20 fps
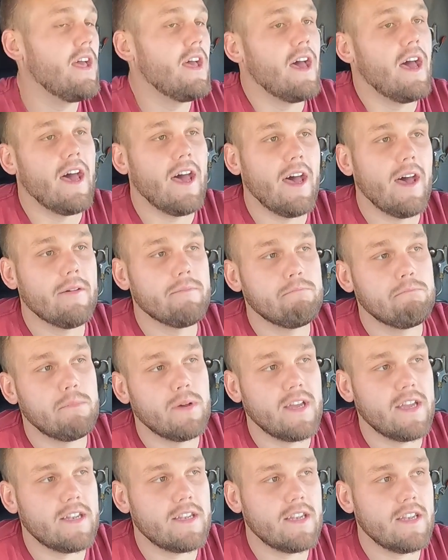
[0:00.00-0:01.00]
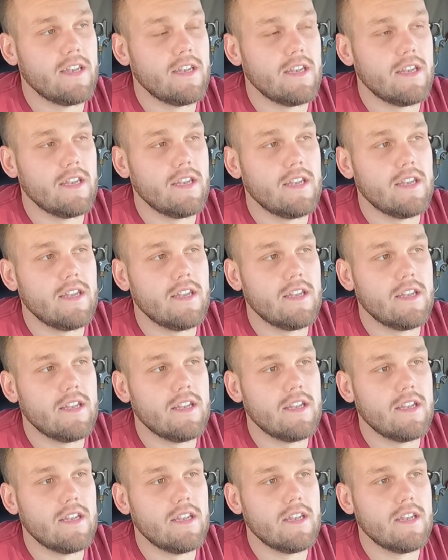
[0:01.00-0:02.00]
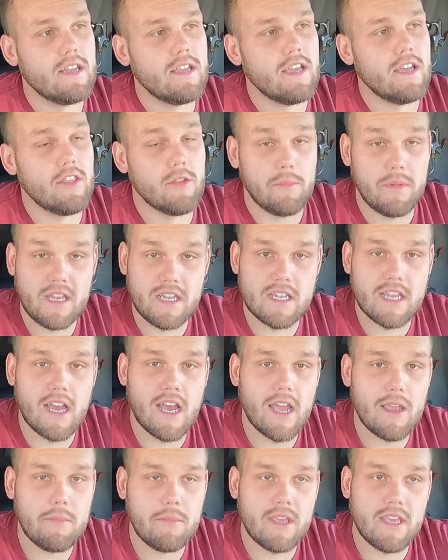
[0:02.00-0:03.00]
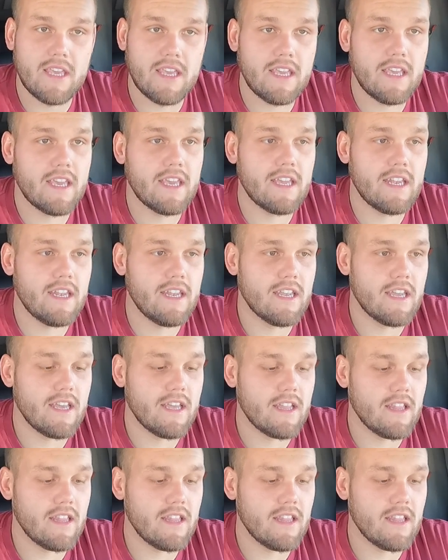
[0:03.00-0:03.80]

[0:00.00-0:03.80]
But in the meantime, he had,